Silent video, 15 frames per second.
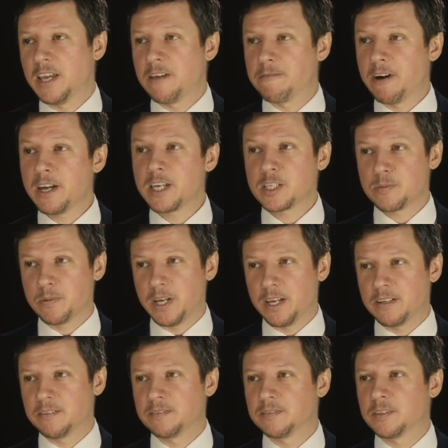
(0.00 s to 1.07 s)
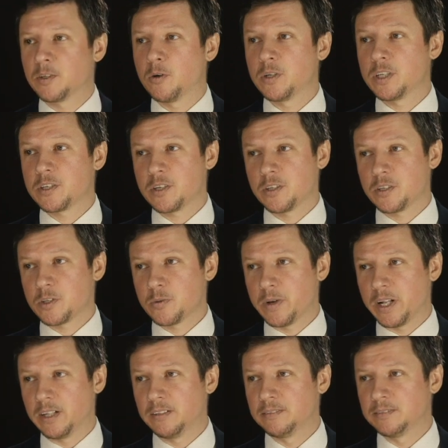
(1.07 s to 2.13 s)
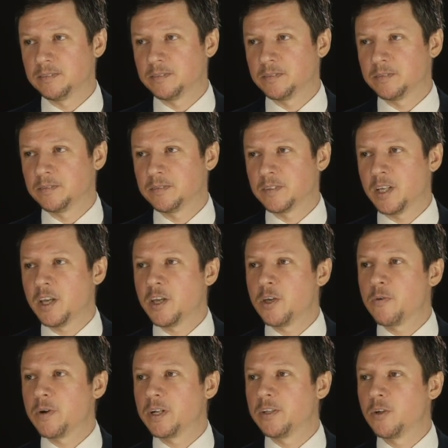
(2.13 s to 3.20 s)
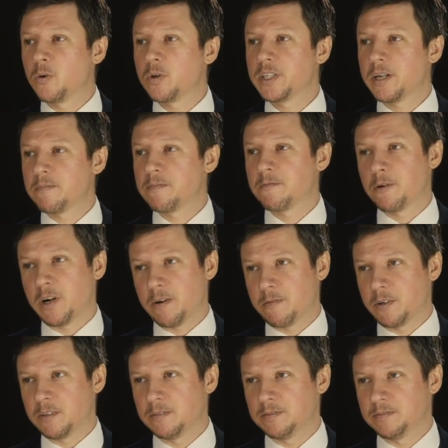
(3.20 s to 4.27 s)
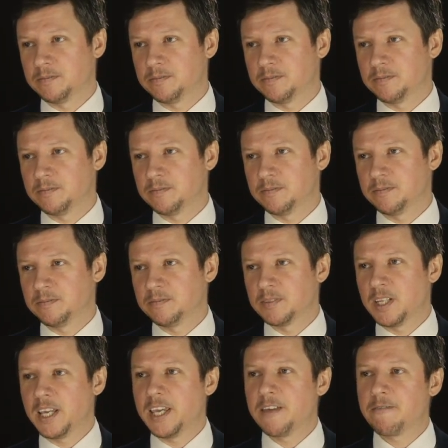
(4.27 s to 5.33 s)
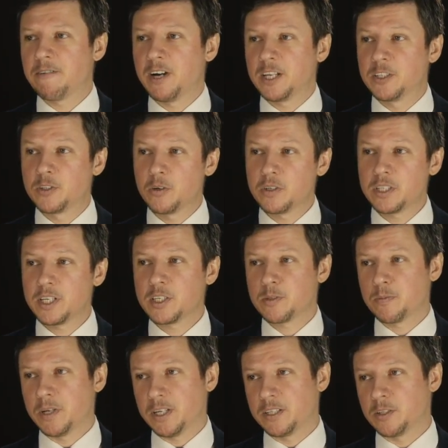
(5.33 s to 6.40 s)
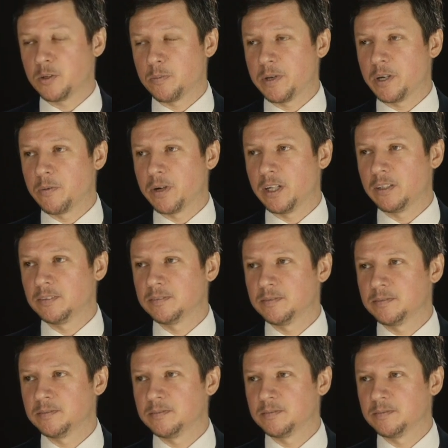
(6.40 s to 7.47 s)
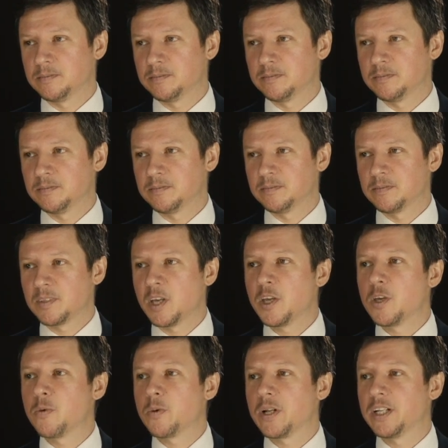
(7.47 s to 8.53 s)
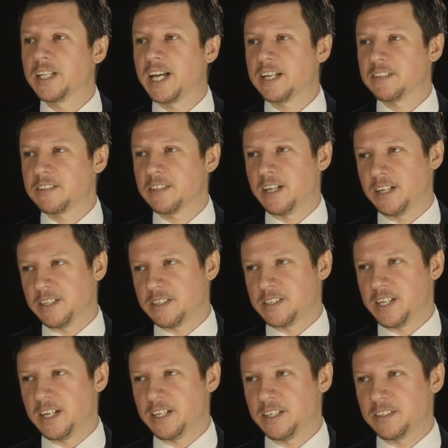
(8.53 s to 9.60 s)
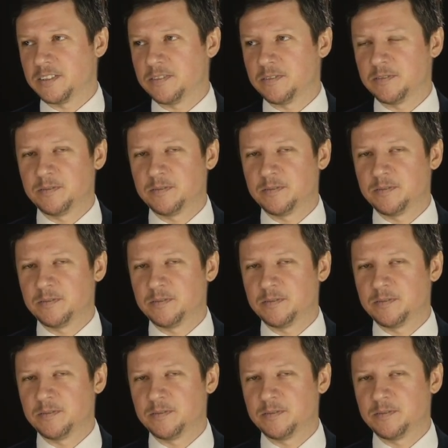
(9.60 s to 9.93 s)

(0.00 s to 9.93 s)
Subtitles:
If I explain conditionals well, you will know them forever. If I don't explain the topic well, you will not understand it.